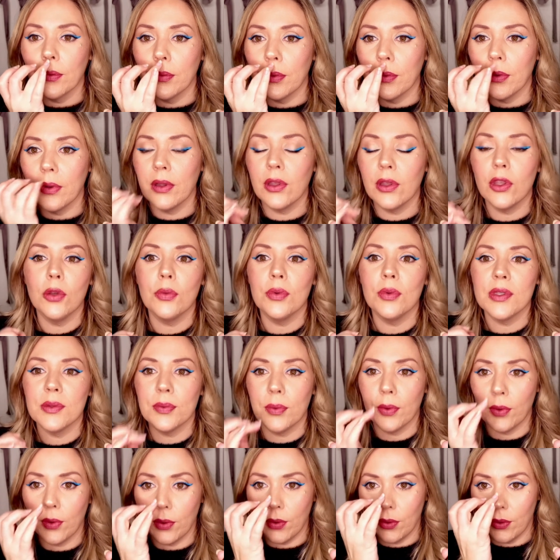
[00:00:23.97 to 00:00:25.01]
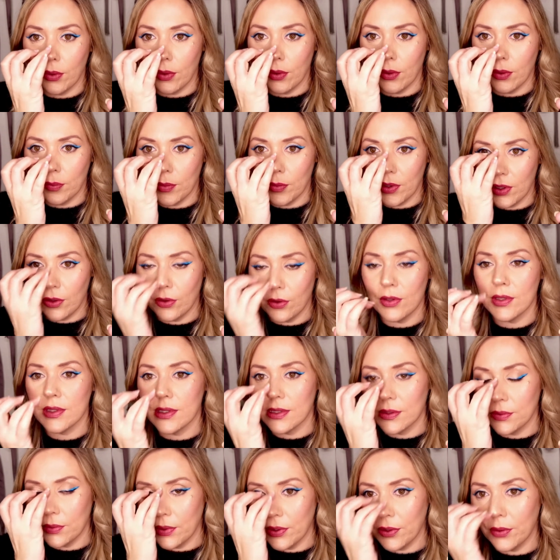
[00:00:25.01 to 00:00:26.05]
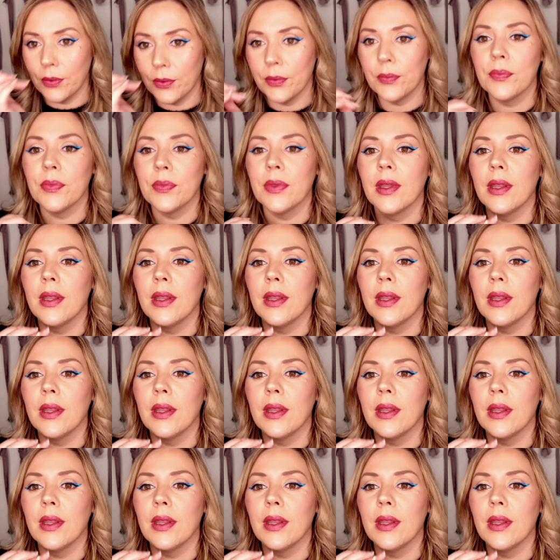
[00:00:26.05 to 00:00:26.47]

And the Cupid's bow on my nose as well.